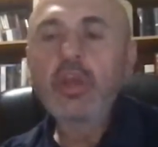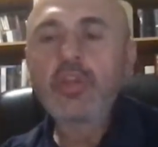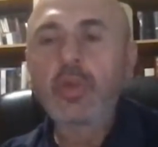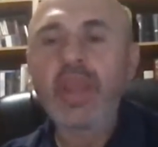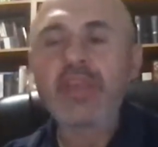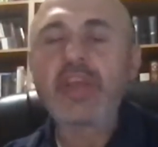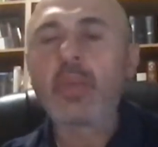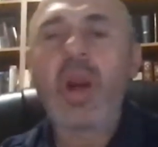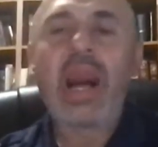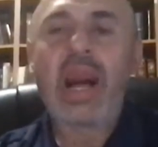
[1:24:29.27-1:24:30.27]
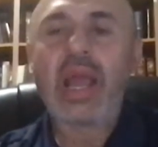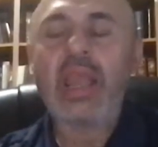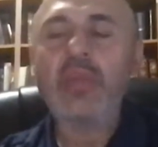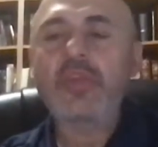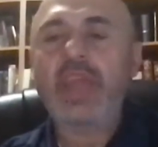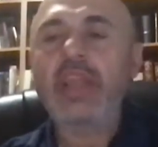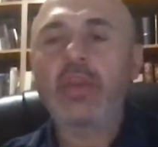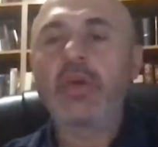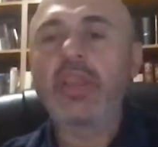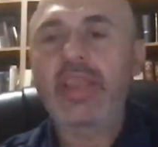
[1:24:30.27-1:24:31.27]
The reason why
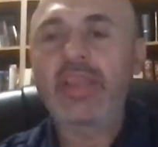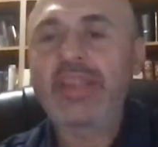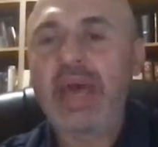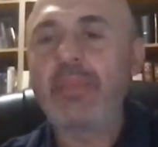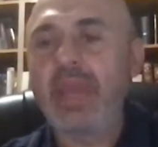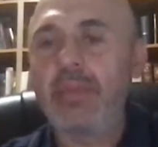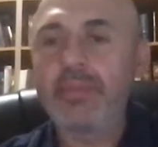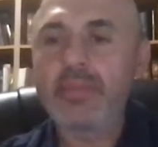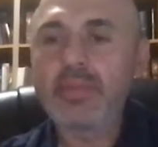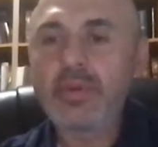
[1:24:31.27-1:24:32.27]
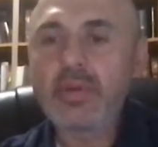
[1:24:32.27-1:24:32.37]
Satan couldn't condemn him,